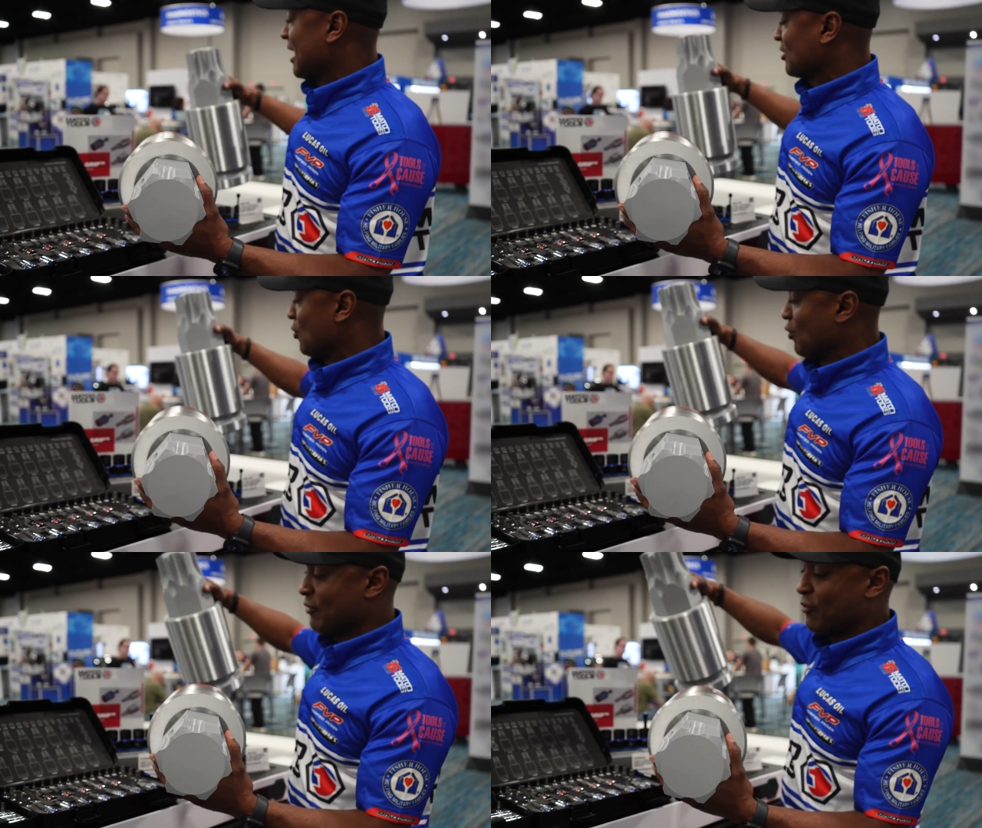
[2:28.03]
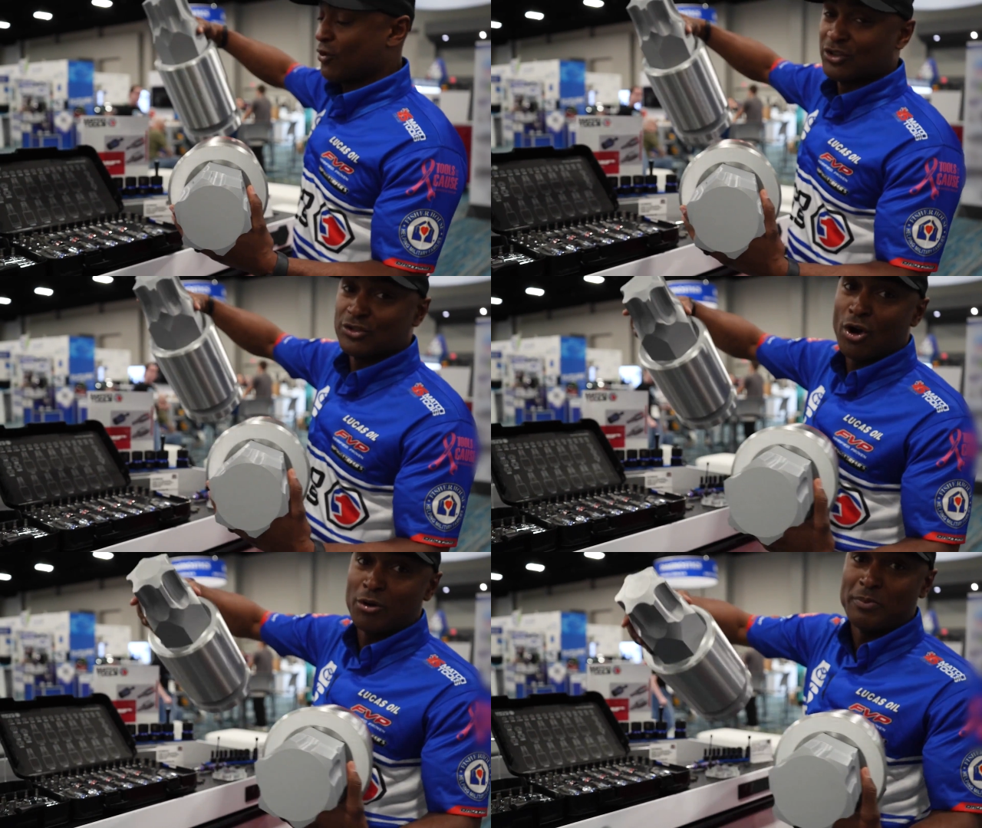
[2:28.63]
actually one for the
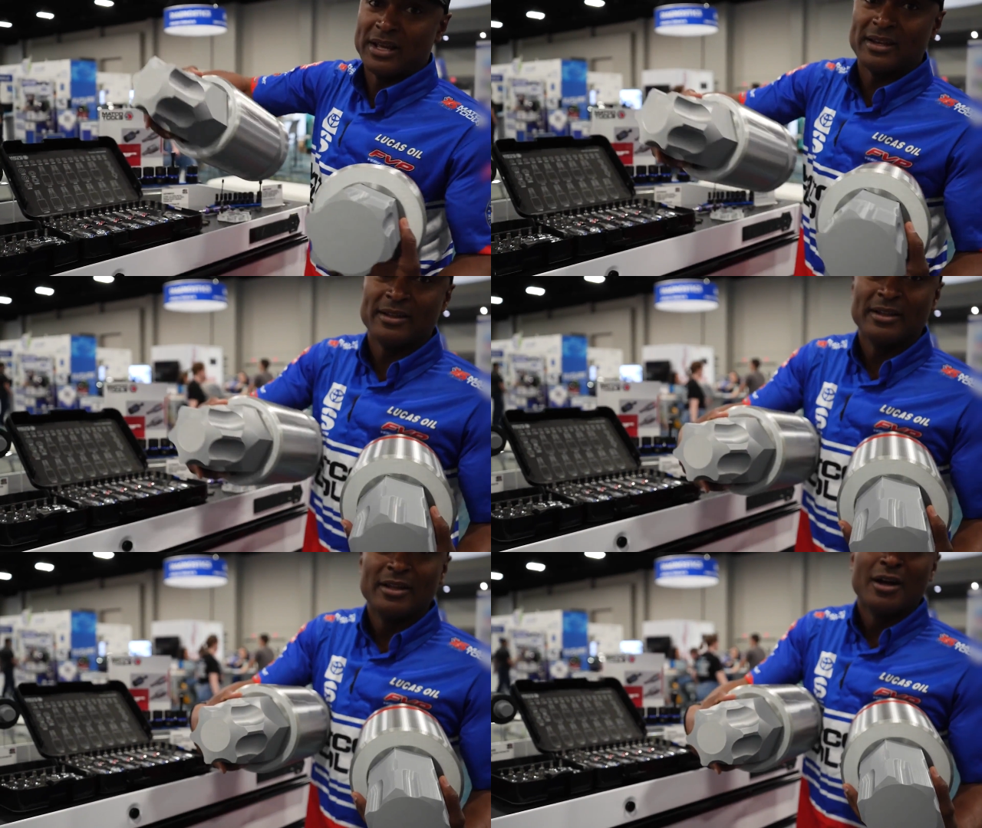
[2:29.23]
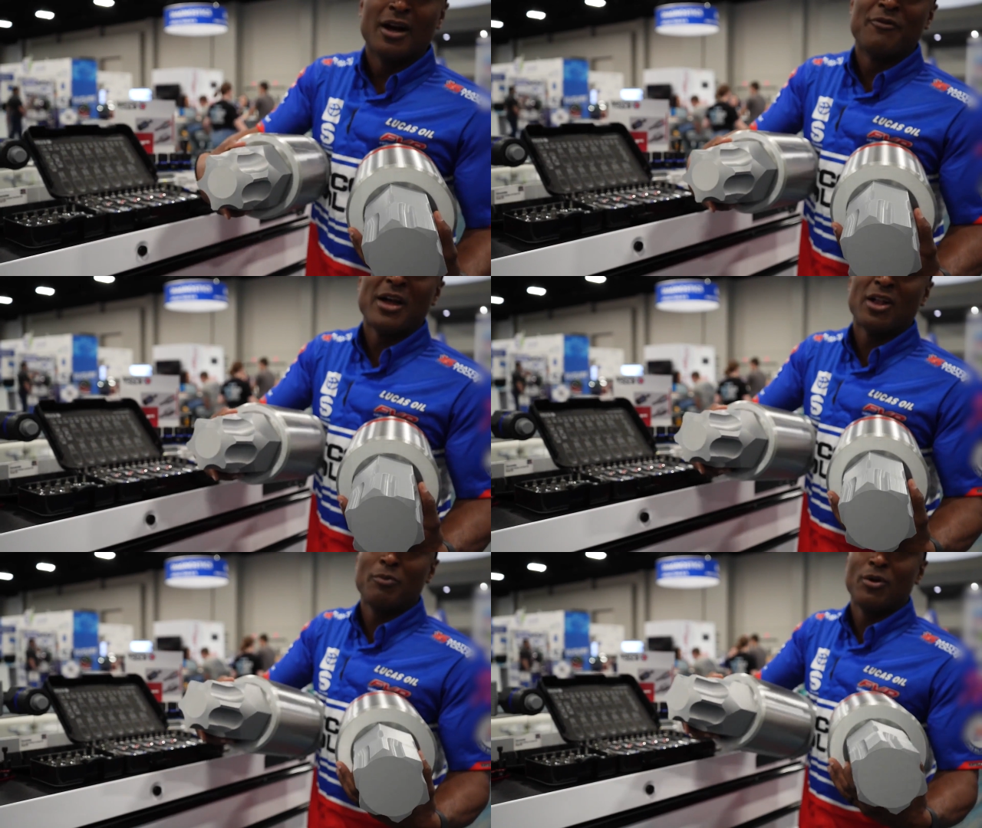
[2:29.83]
star bit.
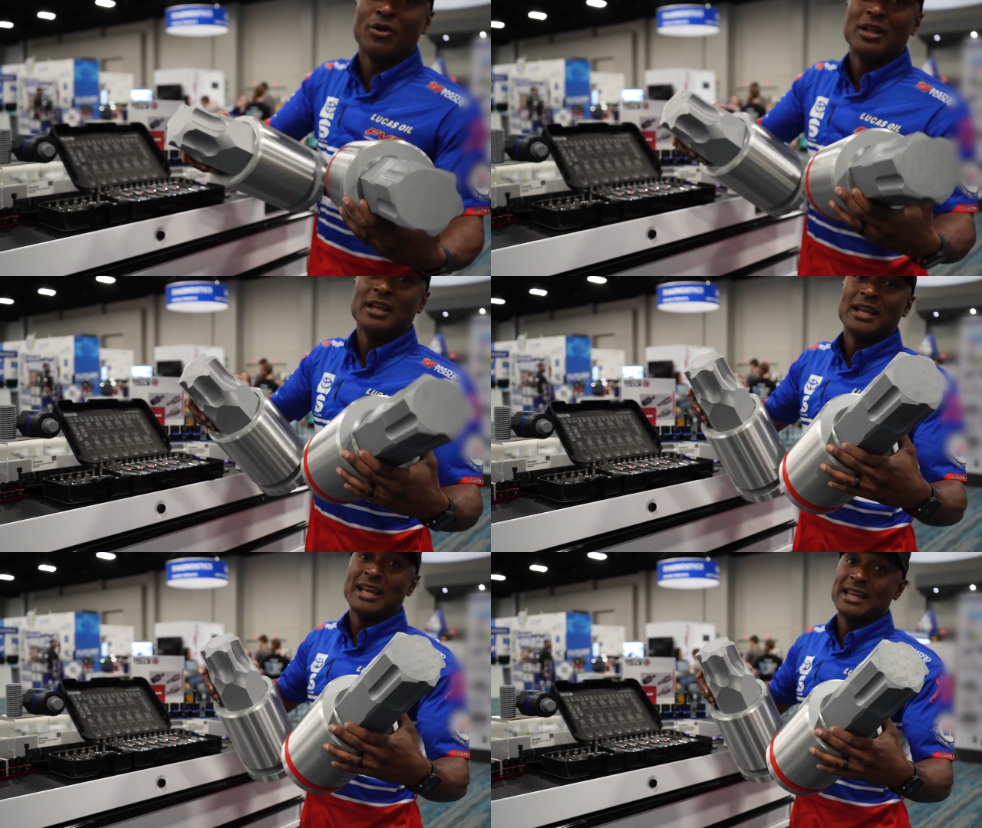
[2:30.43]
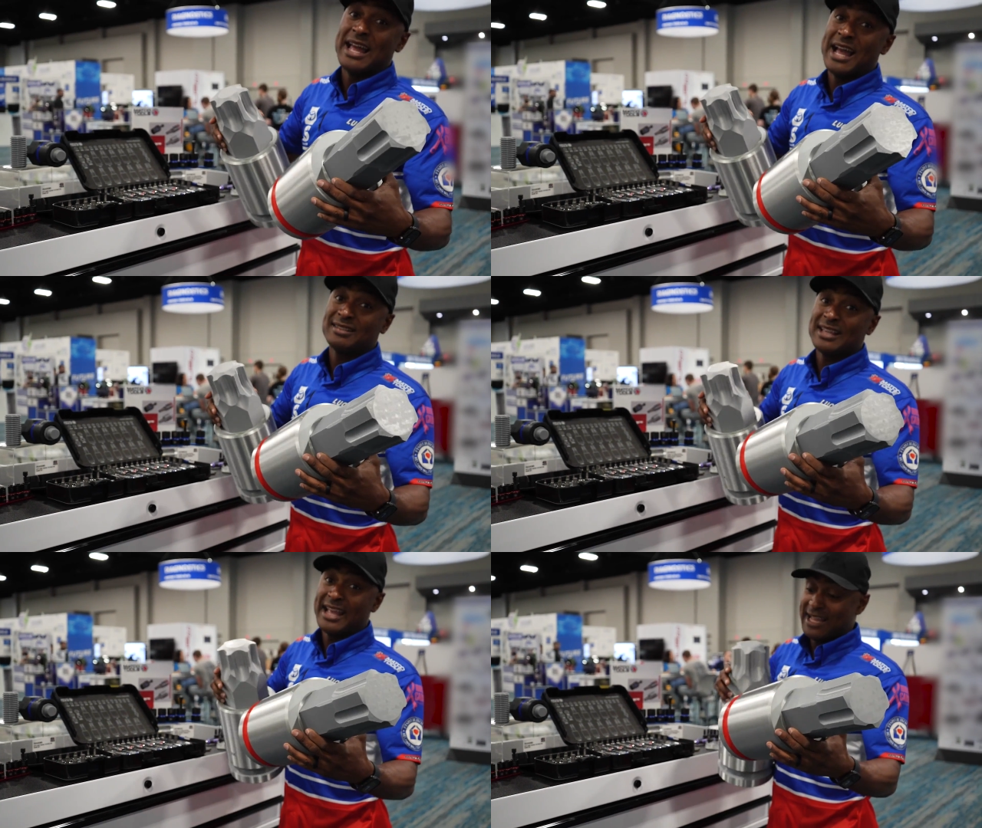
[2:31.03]
Available in
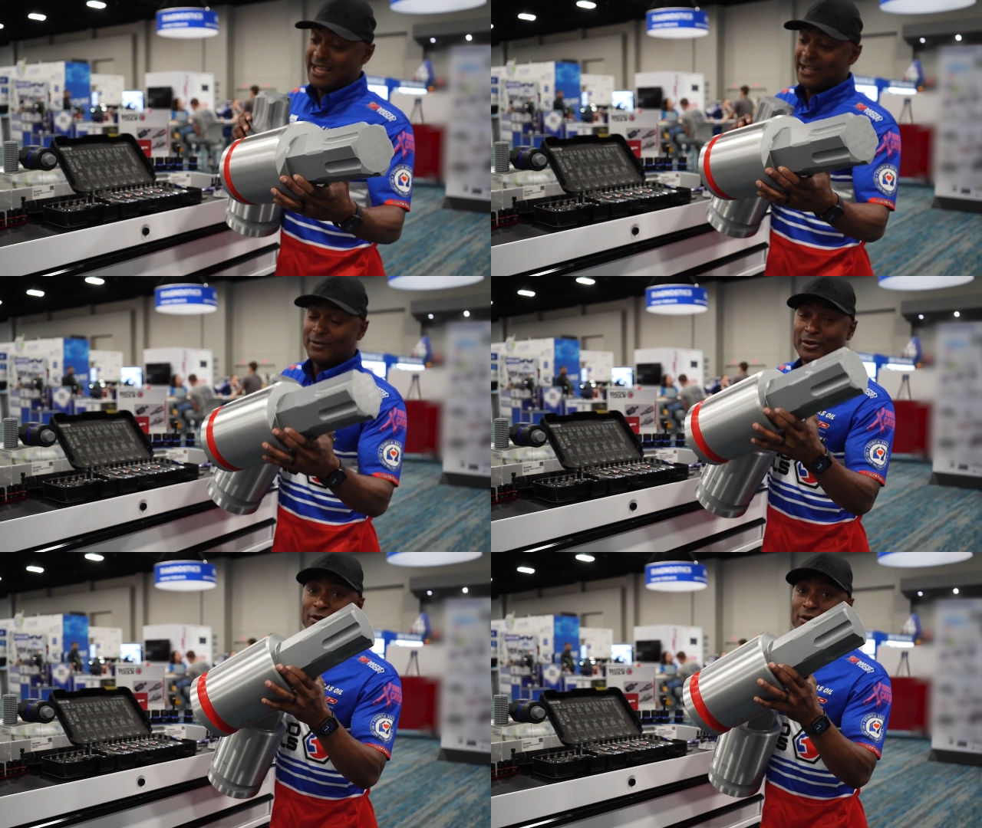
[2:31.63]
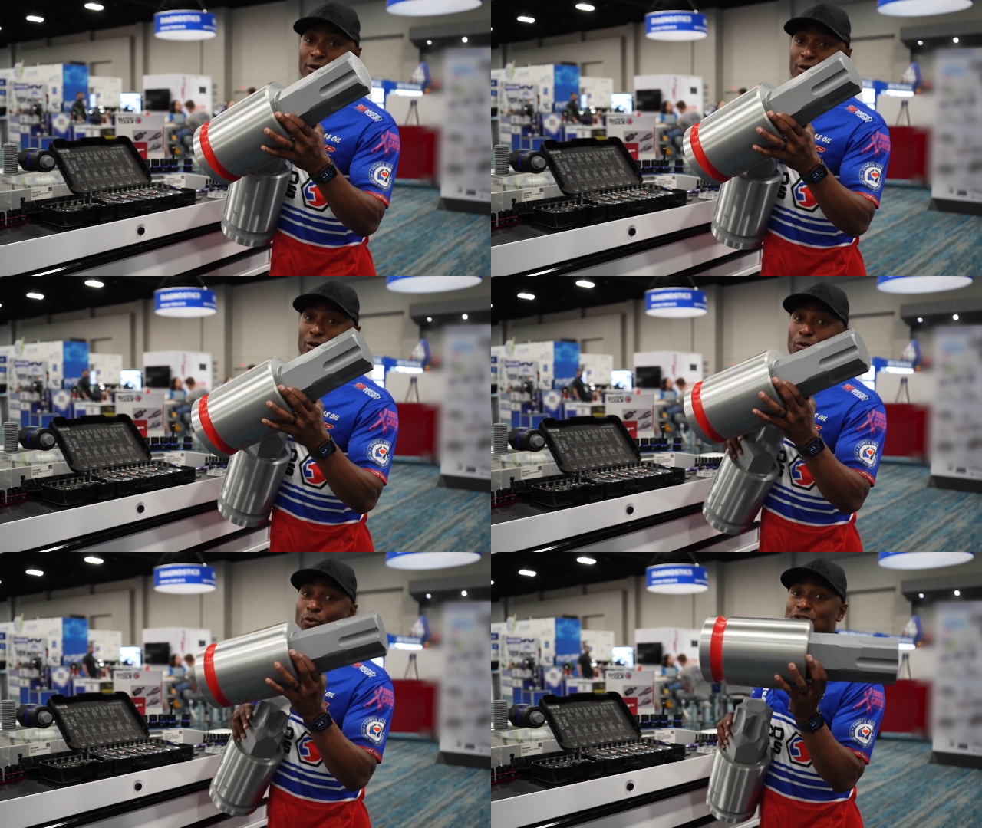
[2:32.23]
SAE,
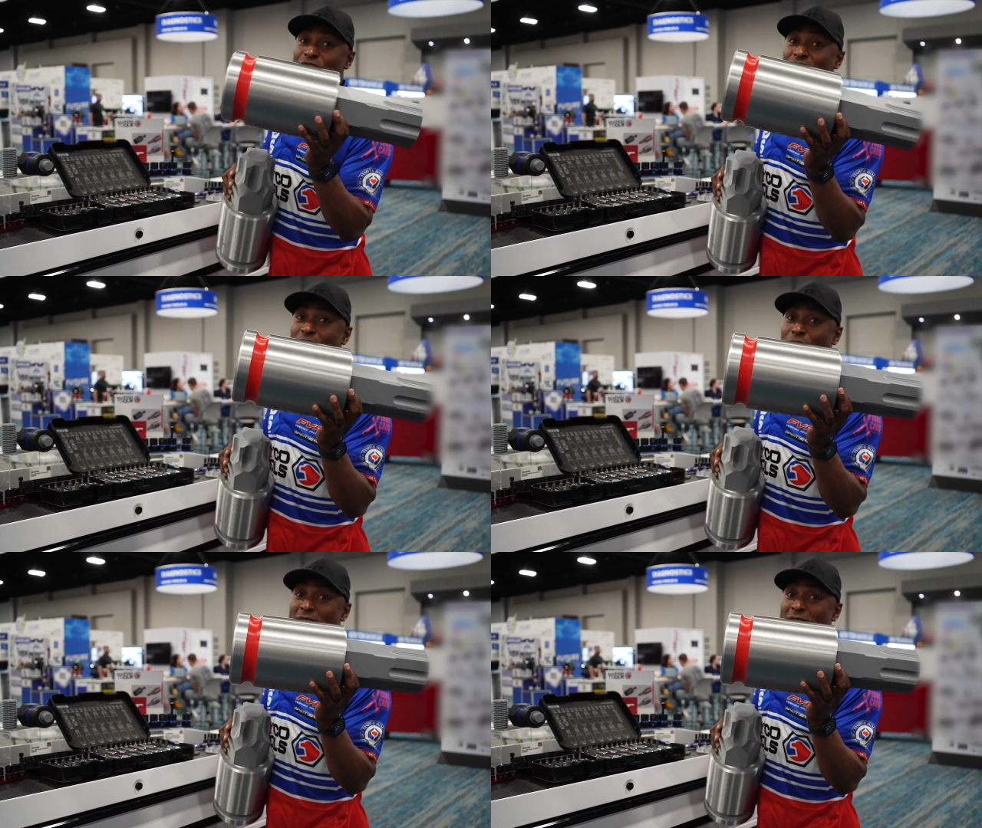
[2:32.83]
which you see the